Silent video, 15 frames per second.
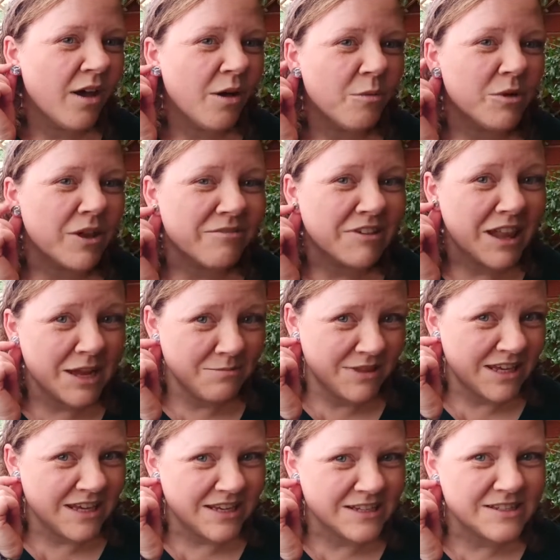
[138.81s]
well, I've claimed
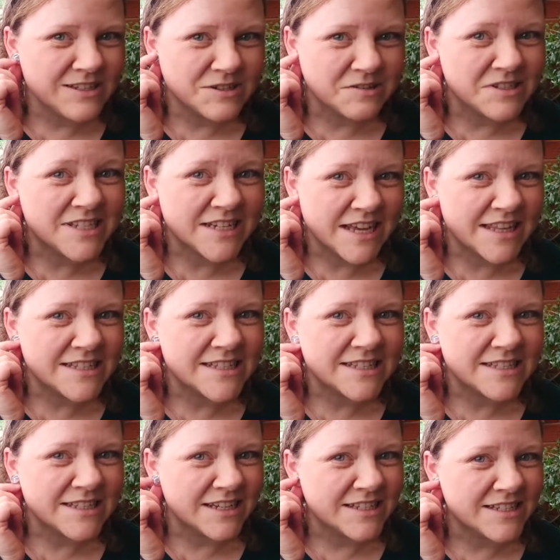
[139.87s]
these, so I'd say that's
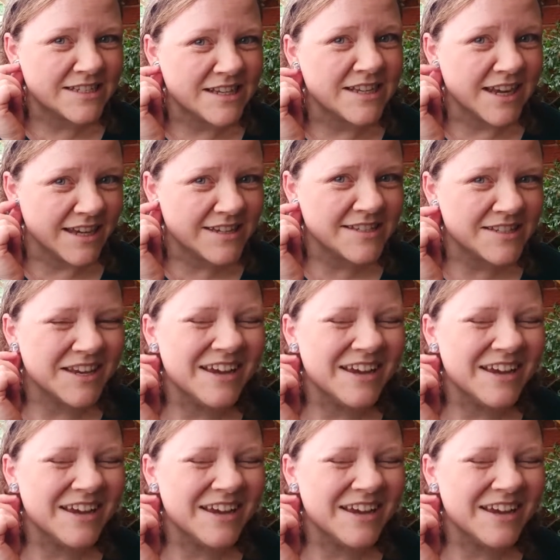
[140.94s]
that's a yes.